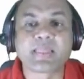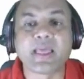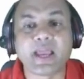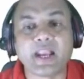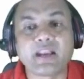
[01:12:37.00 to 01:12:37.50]

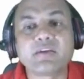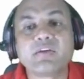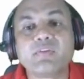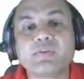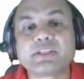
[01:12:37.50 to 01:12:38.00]
and
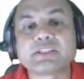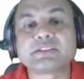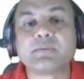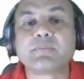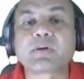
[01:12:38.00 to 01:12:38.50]
which has
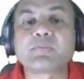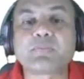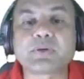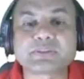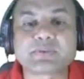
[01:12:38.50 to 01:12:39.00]
number of
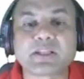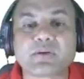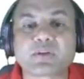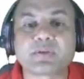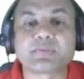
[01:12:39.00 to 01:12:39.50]
possible
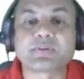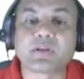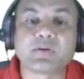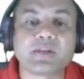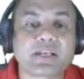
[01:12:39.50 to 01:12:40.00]
outcomes.
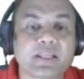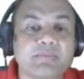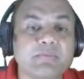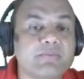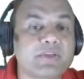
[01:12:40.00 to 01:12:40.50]
Now it can
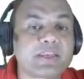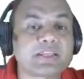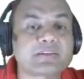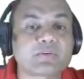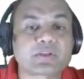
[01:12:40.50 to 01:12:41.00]
be
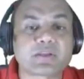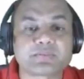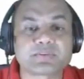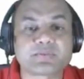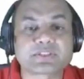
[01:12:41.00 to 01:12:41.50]
various
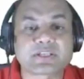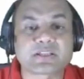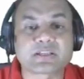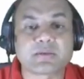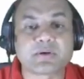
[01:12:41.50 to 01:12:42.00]
outcomes which can
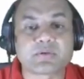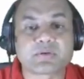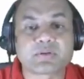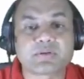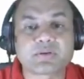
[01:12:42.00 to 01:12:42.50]
come out.
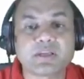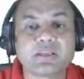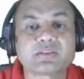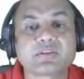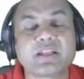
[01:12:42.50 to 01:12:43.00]
Okay,
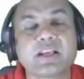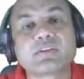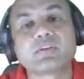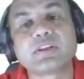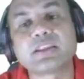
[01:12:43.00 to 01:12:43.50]
so that is
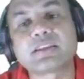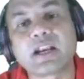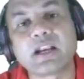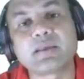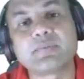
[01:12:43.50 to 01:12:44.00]
known as
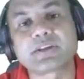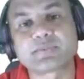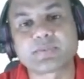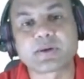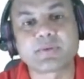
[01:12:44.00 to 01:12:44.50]
random
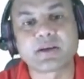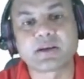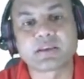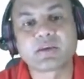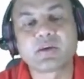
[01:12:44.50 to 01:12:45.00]

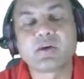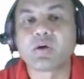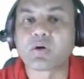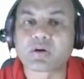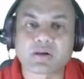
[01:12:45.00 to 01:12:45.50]
experiment
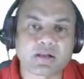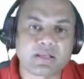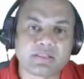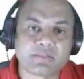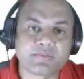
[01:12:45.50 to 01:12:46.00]
or
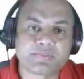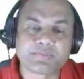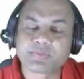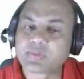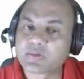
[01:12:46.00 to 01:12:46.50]
trial.
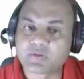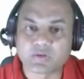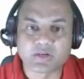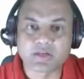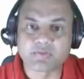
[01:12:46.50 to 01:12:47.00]

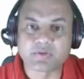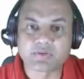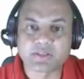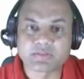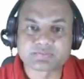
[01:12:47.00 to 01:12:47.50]
Got it, everyone?